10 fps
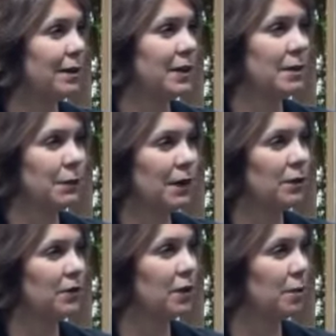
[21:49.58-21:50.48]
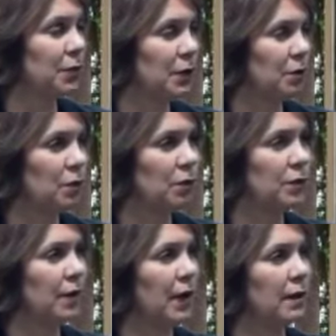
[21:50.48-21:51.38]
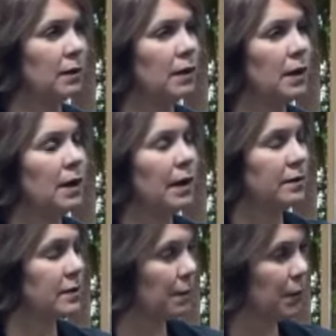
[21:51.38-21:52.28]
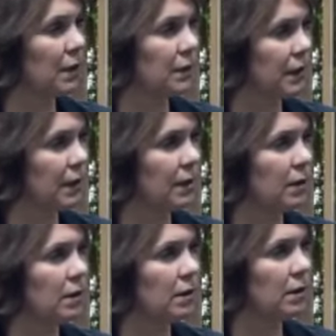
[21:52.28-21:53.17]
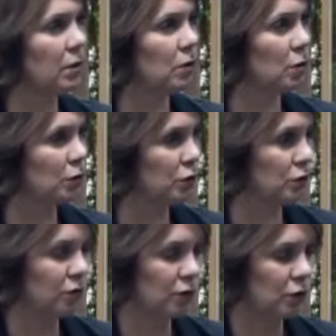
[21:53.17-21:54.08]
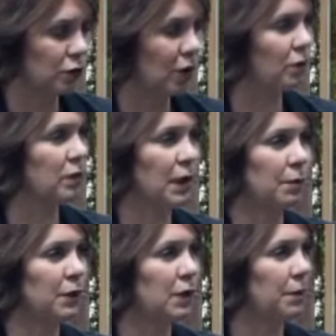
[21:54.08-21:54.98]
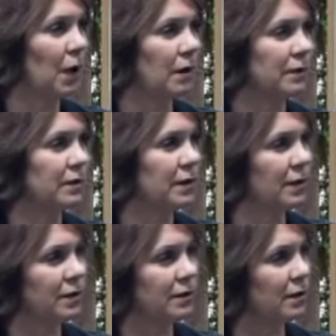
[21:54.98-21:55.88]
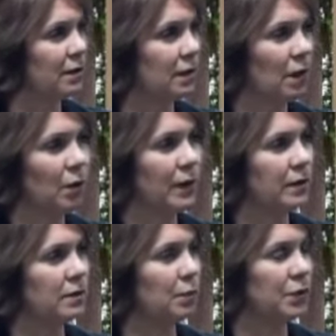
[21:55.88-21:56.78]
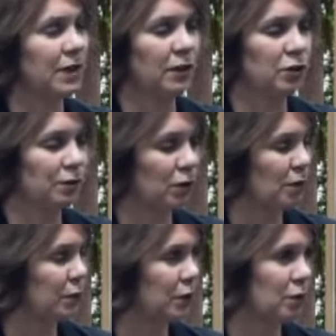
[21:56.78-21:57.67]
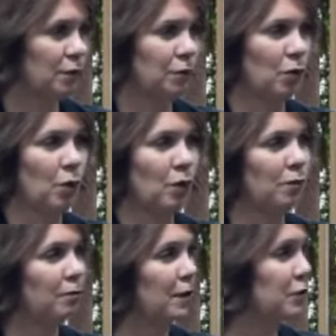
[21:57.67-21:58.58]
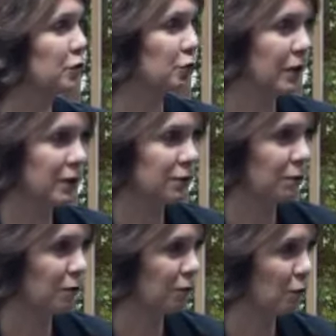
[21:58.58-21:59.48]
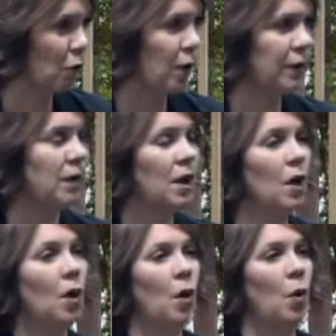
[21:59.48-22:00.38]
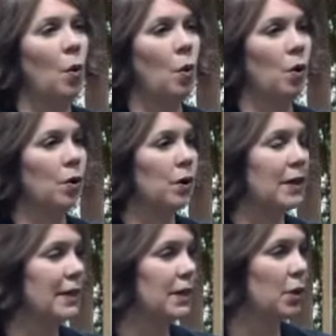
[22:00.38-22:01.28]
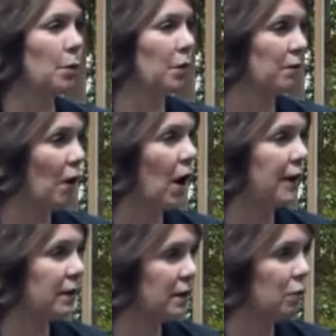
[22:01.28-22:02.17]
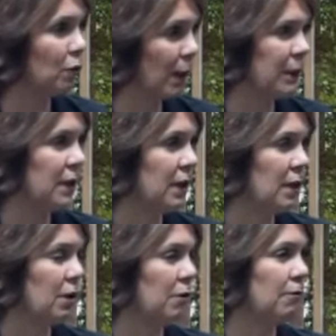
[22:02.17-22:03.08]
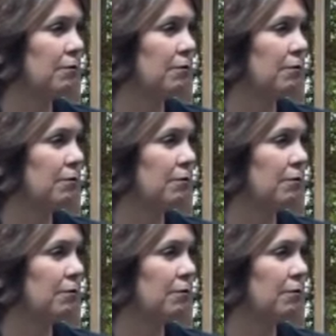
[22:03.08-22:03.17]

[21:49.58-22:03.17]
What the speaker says: emails and computers, and typically your general liability policy isn't going to protect you for computer fraud or funds transfer fraud, or provide the remedy of